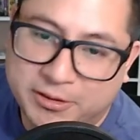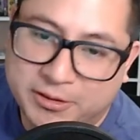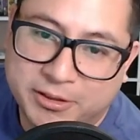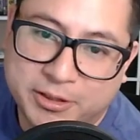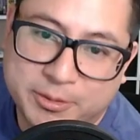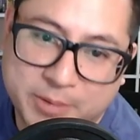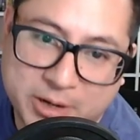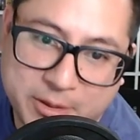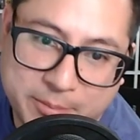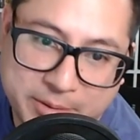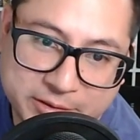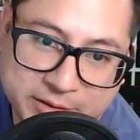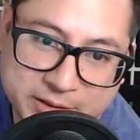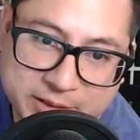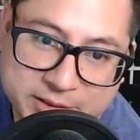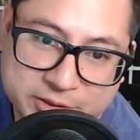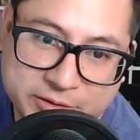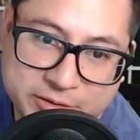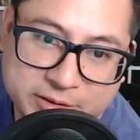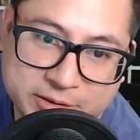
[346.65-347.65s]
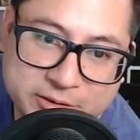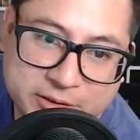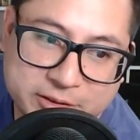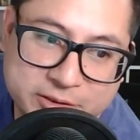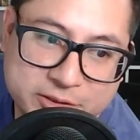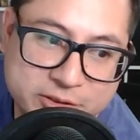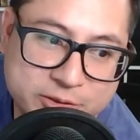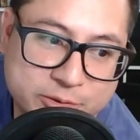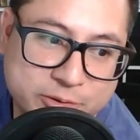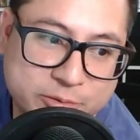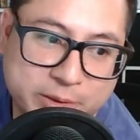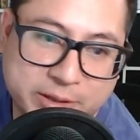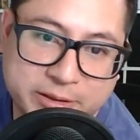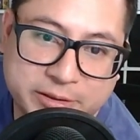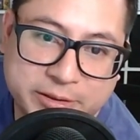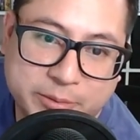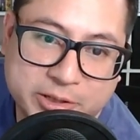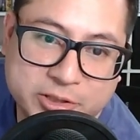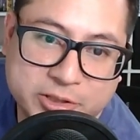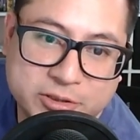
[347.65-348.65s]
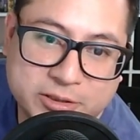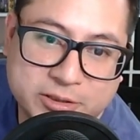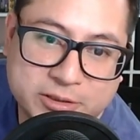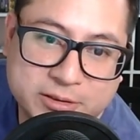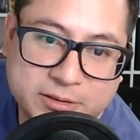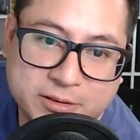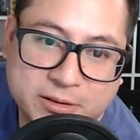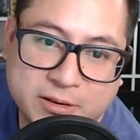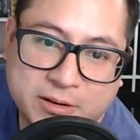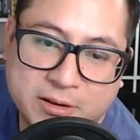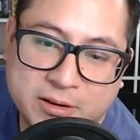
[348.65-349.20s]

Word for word: a little bit about the history. So let's just quickly watch this.